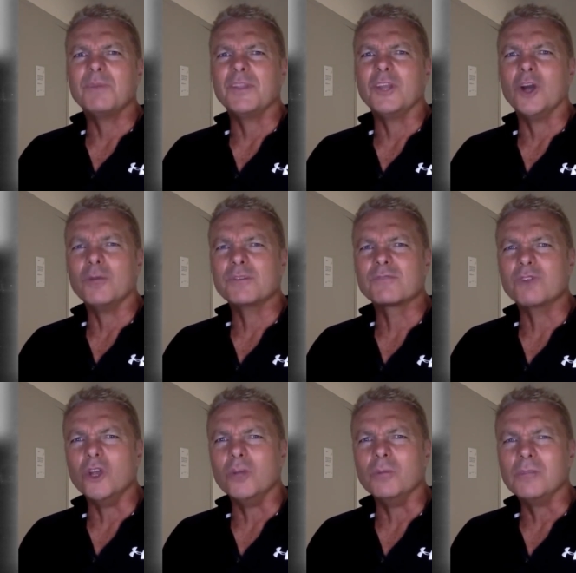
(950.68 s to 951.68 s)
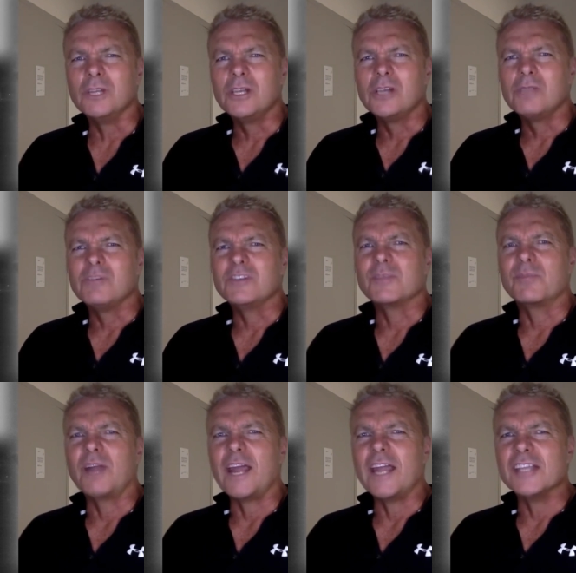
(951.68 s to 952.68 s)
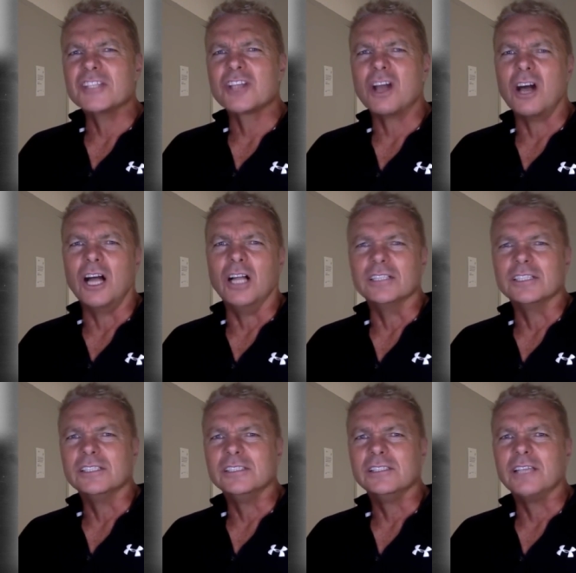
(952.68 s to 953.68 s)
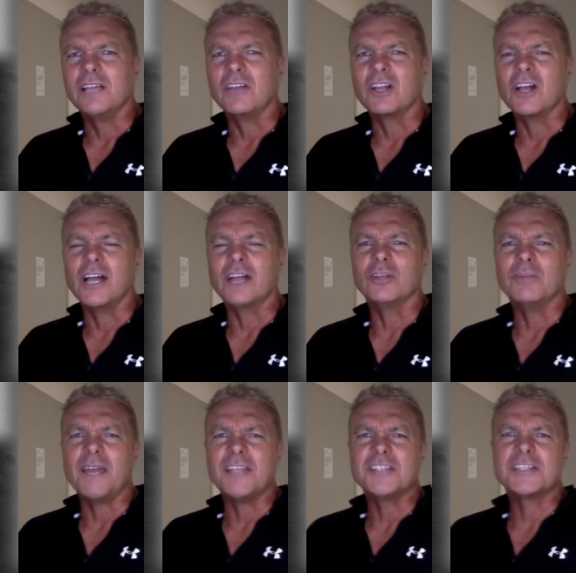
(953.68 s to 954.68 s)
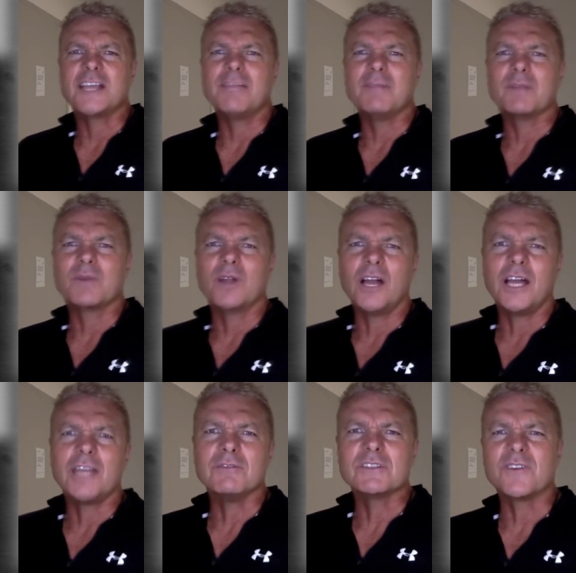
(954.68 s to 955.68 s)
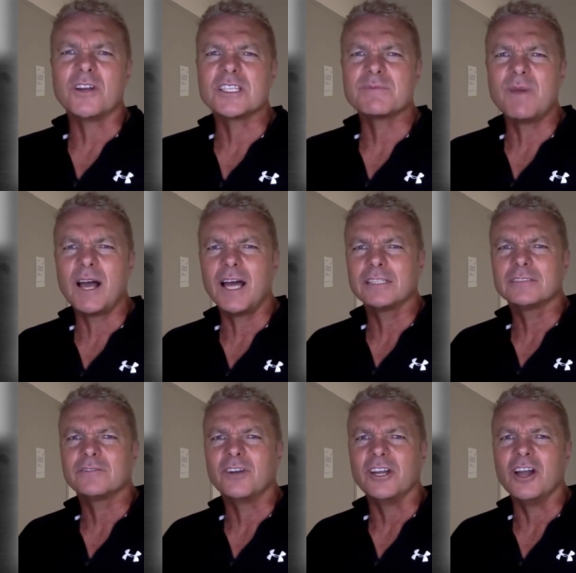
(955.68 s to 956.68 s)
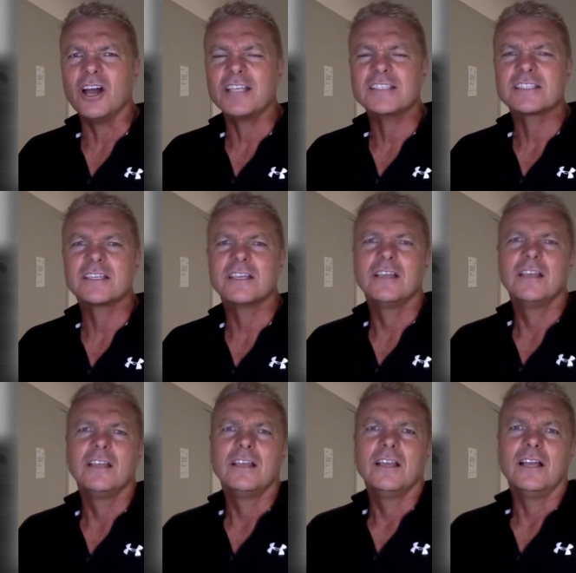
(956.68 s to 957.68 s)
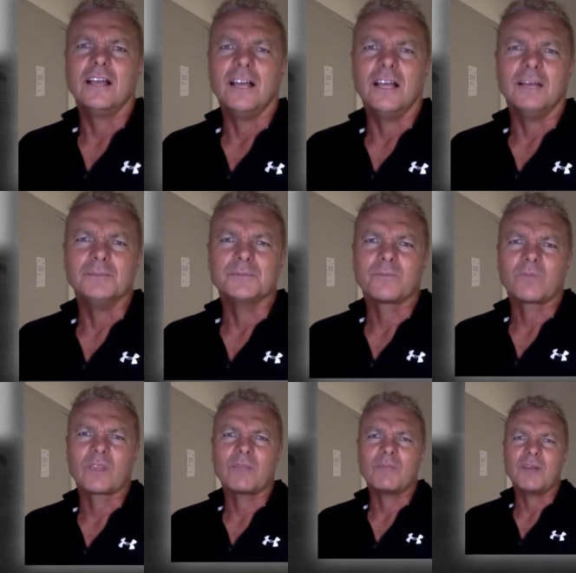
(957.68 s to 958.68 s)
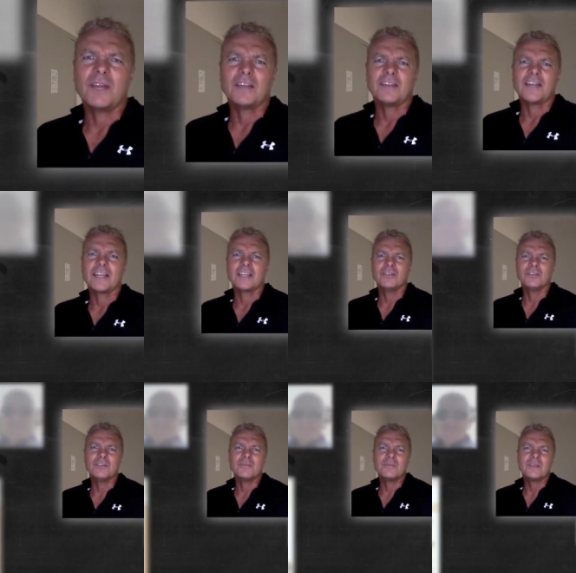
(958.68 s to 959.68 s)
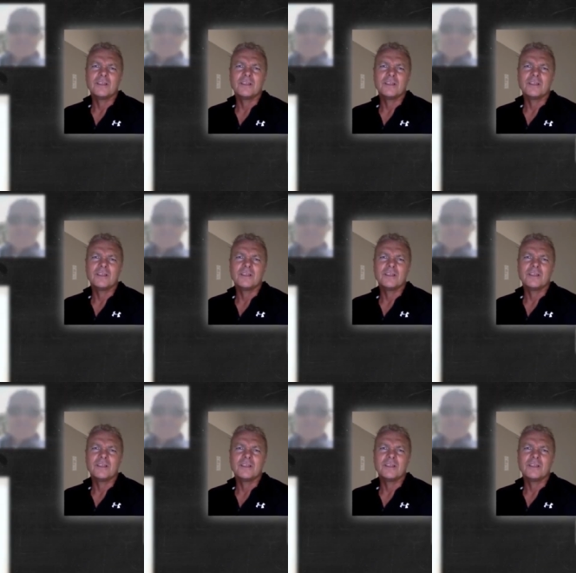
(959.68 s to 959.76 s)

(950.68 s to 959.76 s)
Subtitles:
The Ops Room was the brainchild of a guy called Major David McBride. He was very smart, very nice, but that killed him.